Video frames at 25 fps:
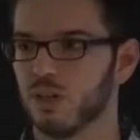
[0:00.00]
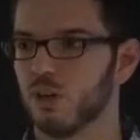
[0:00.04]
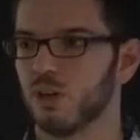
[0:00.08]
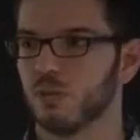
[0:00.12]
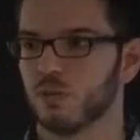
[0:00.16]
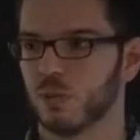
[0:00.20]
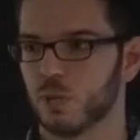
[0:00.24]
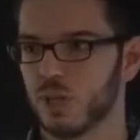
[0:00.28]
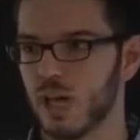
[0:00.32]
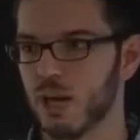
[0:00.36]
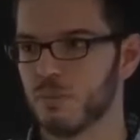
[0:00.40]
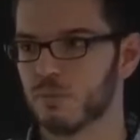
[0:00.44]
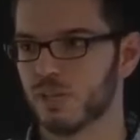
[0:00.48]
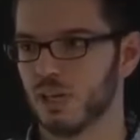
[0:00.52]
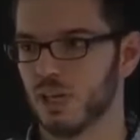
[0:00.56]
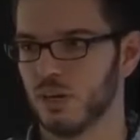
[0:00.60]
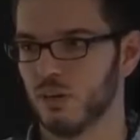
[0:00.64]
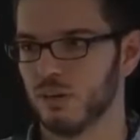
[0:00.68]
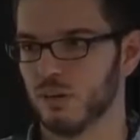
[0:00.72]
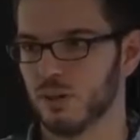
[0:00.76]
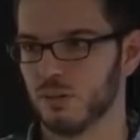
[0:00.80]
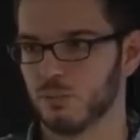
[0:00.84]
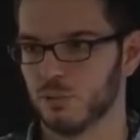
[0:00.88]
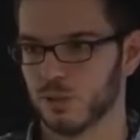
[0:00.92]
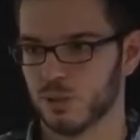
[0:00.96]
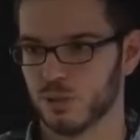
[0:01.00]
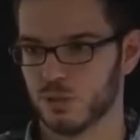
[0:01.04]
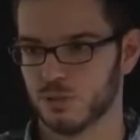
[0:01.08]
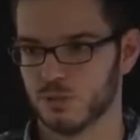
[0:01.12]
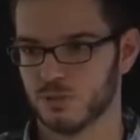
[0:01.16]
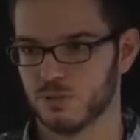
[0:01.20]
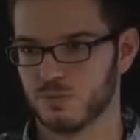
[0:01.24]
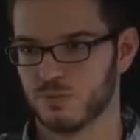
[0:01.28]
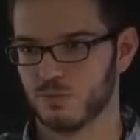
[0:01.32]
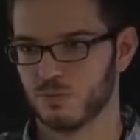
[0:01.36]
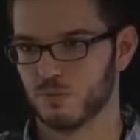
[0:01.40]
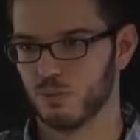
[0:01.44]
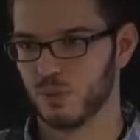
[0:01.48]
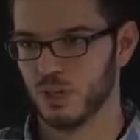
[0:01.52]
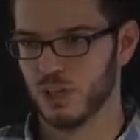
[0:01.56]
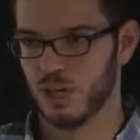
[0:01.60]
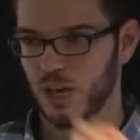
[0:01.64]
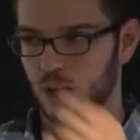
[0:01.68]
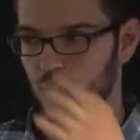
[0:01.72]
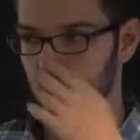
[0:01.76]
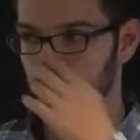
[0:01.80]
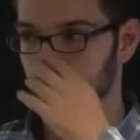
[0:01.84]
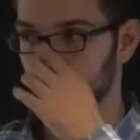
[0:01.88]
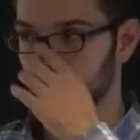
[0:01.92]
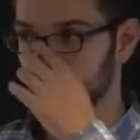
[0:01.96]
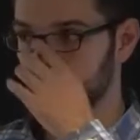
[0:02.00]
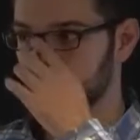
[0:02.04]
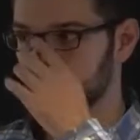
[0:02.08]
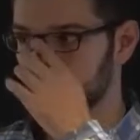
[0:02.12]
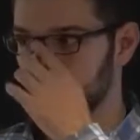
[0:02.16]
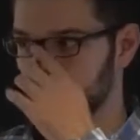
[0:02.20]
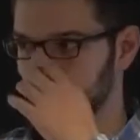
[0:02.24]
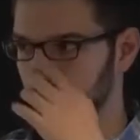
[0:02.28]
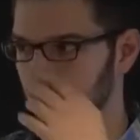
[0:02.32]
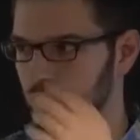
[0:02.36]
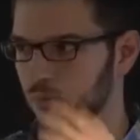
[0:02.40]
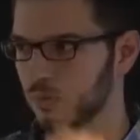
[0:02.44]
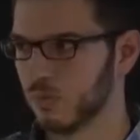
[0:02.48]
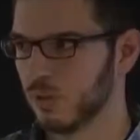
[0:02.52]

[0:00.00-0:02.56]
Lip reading: our vocabulary, which is really helpful for